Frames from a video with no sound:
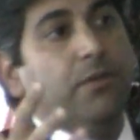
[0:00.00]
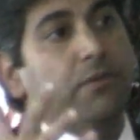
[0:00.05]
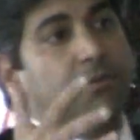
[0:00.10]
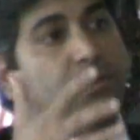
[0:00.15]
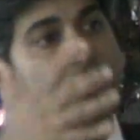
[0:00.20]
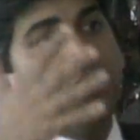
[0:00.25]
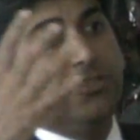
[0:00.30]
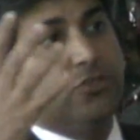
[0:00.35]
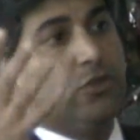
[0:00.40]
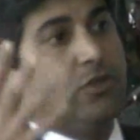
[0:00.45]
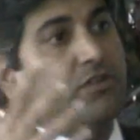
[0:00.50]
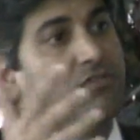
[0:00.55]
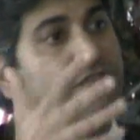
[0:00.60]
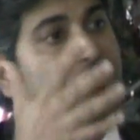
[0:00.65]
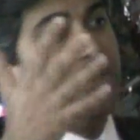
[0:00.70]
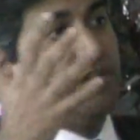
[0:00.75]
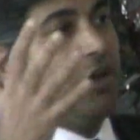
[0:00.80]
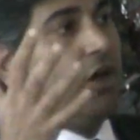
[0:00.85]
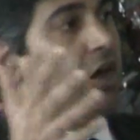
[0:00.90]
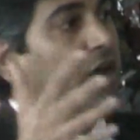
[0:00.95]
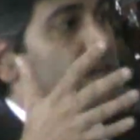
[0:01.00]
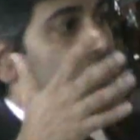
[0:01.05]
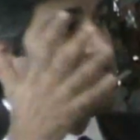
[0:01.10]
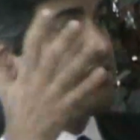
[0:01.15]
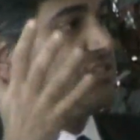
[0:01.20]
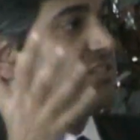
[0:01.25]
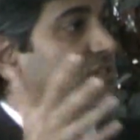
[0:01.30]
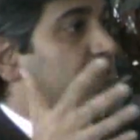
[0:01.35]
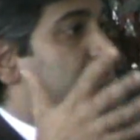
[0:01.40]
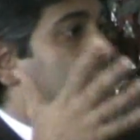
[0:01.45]
in sort of the
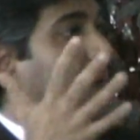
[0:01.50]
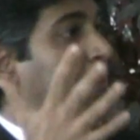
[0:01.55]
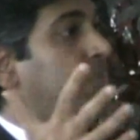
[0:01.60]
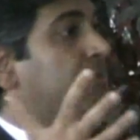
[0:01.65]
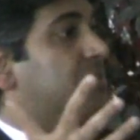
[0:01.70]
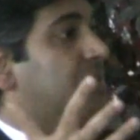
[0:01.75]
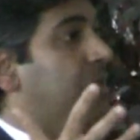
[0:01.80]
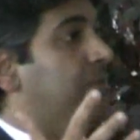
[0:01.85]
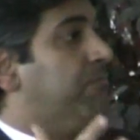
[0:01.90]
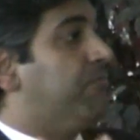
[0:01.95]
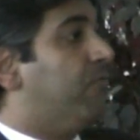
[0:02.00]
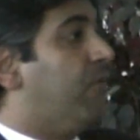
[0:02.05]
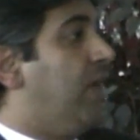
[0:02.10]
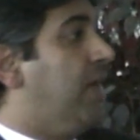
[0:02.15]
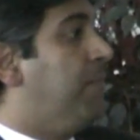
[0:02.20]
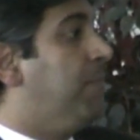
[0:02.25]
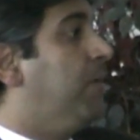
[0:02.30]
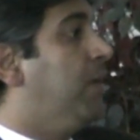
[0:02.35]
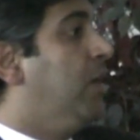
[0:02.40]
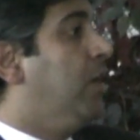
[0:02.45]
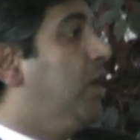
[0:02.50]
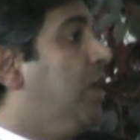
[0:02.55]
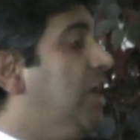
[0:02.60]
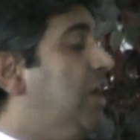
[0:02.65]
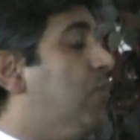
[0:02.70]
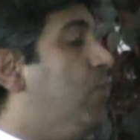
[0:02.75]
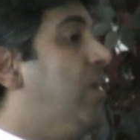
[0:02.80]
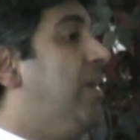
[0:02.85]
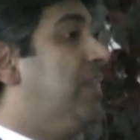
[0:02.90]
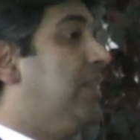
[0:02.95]
August-September time frame,
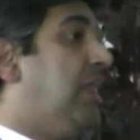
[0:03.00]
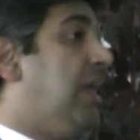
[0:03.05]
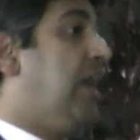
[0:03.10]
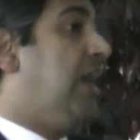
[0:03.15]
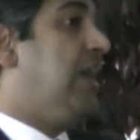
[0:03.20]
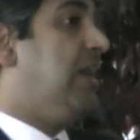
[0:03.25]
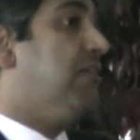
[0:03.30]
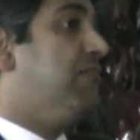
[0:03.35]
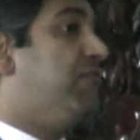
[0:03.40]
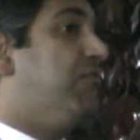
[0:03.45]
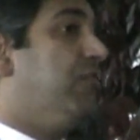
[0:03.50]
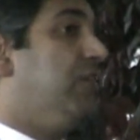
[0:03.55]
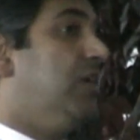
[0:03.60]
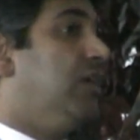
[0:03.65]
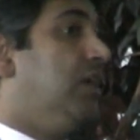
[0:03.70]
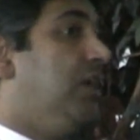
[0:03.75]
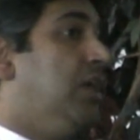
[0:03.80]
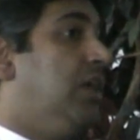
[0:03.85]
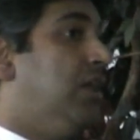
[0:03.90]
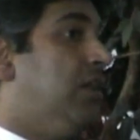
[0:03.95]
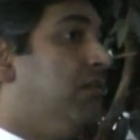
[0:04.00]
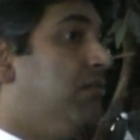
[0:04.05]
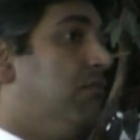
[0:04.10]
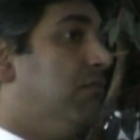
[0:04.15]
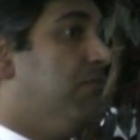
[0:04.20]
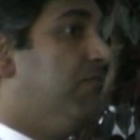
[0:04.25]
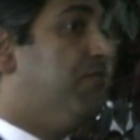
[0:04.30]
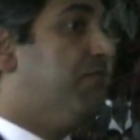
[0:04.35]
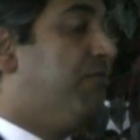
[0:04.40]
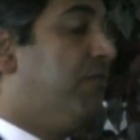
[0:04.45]
it went live in
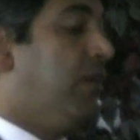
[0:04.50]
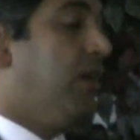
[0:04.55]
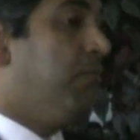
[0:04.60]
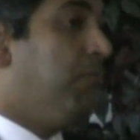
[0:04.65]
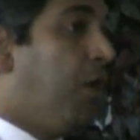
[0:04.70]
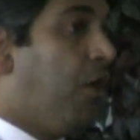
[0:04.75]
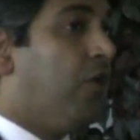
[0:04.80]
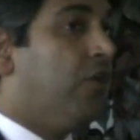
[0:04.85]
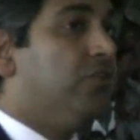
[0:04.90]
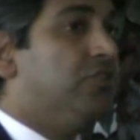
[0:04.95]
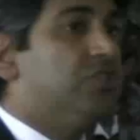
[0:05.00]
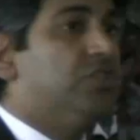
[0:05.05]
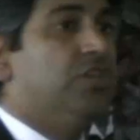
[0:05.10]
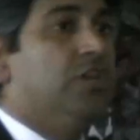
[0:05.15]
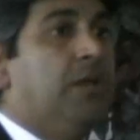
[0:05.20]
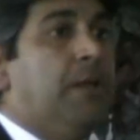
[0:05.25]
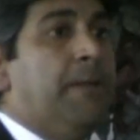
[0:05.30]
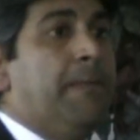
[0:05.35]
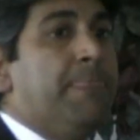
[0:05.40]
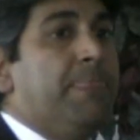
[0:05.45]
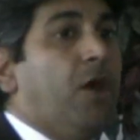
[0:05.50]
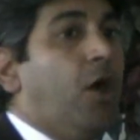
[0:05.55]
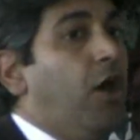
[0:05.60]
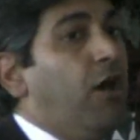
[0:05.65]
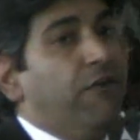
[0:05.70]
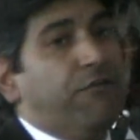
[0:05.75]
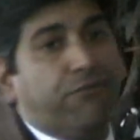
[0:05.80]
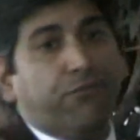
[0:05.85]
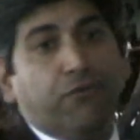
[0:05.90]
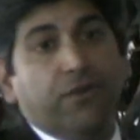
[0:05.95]
March.
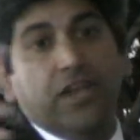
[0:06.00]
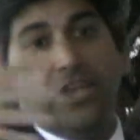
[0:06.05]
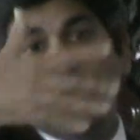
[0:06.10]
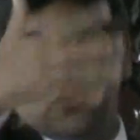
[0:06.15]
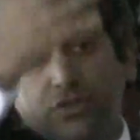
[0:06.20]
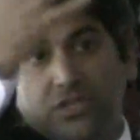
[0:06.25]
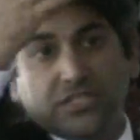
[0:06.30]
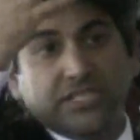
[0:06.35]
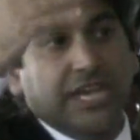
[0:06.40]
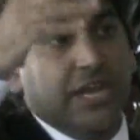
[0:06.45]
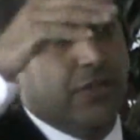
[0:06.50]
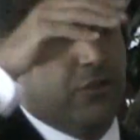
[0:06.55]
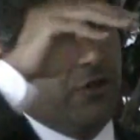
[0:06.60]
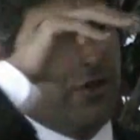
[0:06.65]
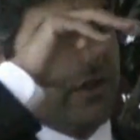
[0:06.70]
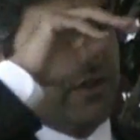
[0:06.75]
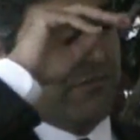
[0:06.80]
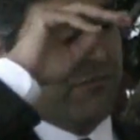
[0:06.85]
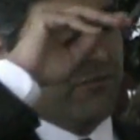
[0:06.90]
All free, you can download it at